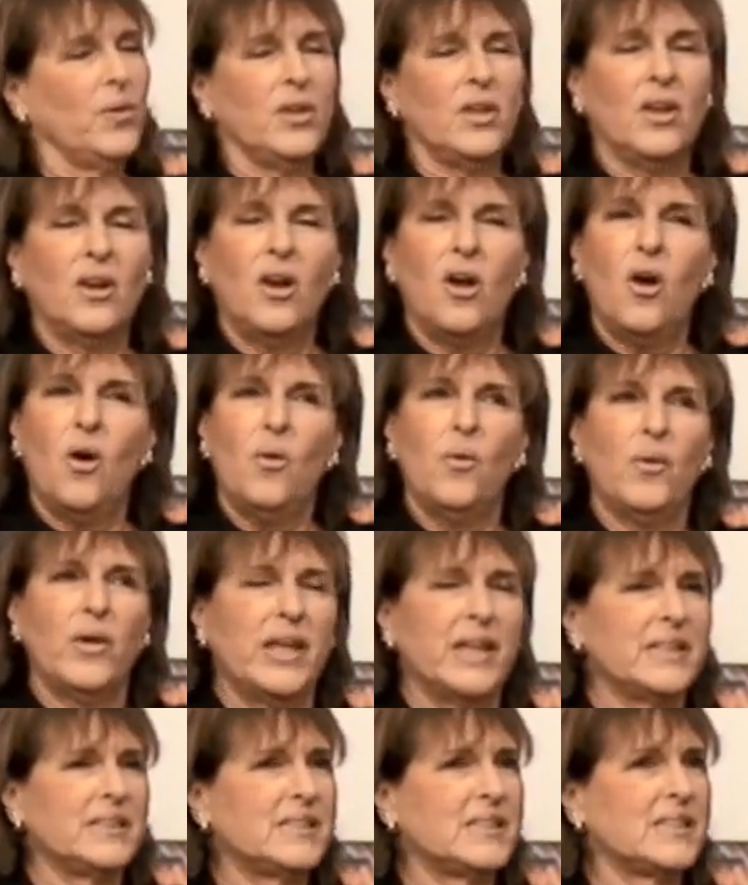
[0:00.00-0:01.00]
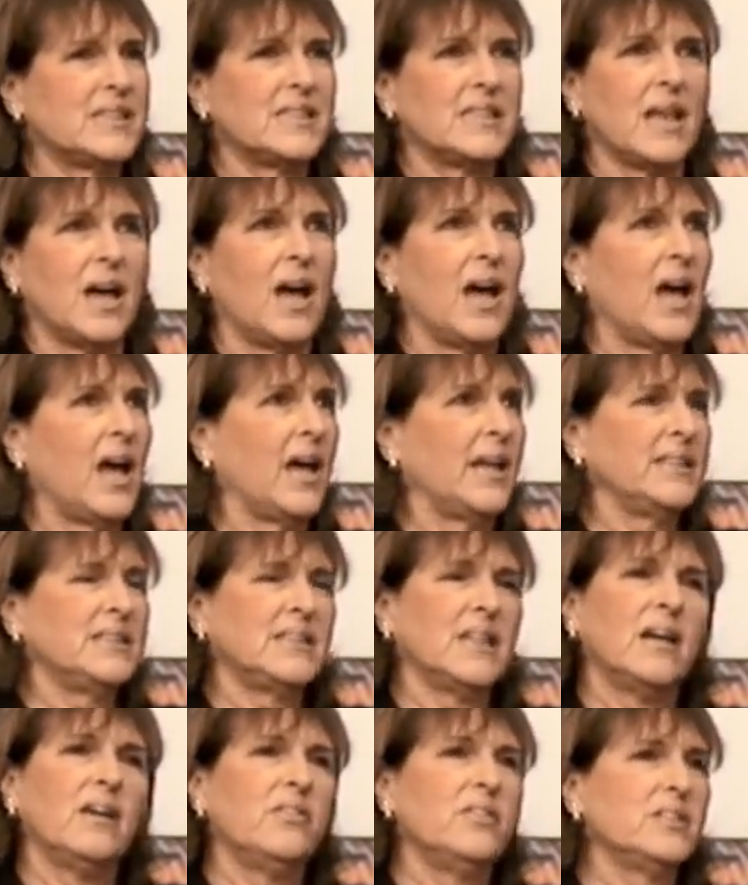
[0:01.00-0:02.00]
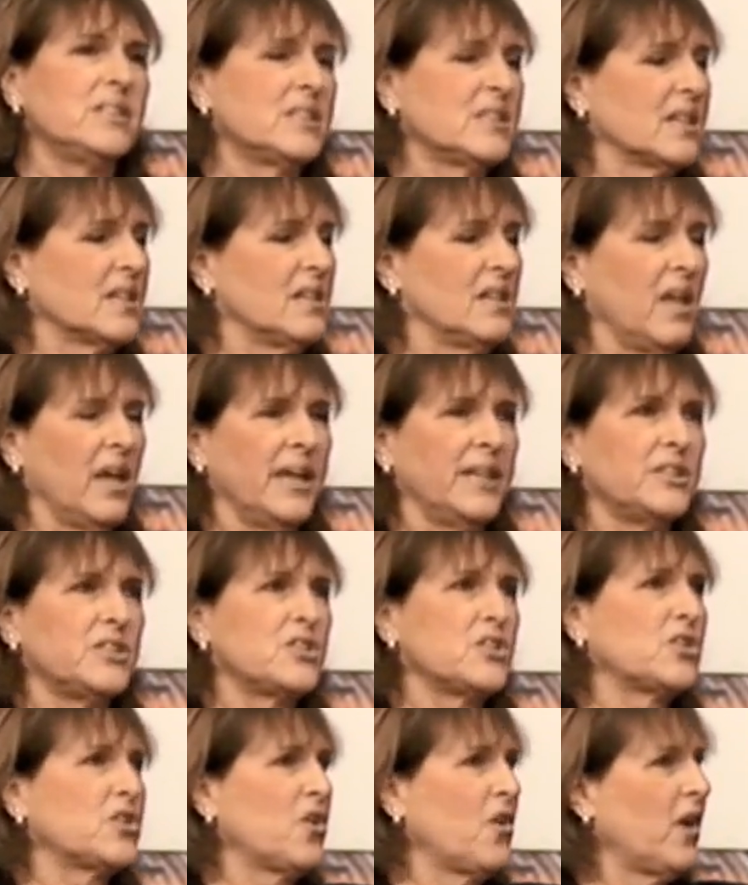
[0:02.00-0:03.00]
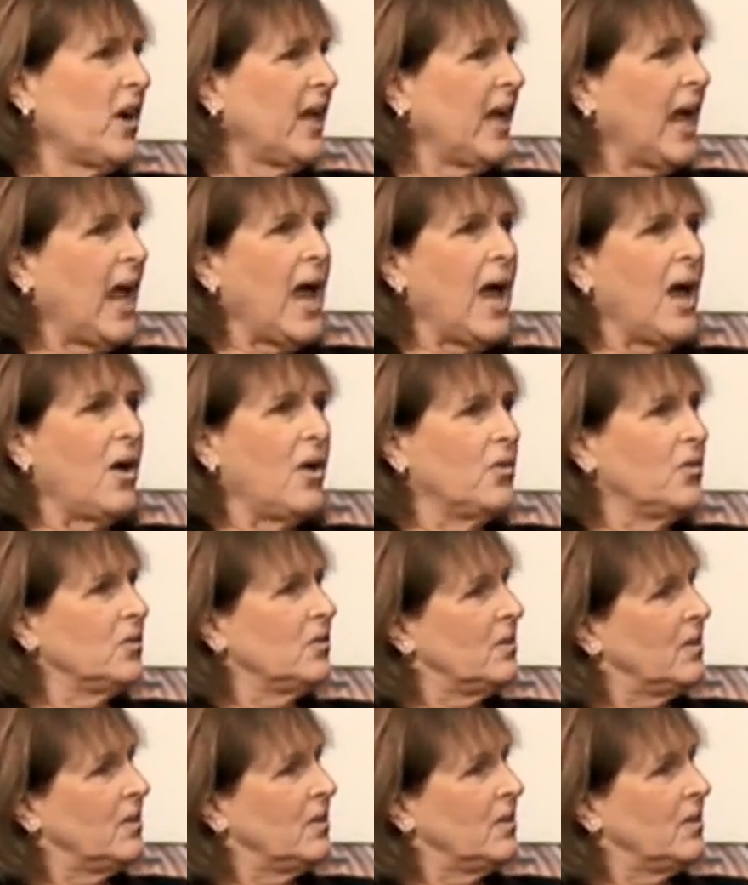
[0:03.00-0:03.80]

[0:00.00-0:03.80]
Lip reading: you know, I tell this to clients starting out,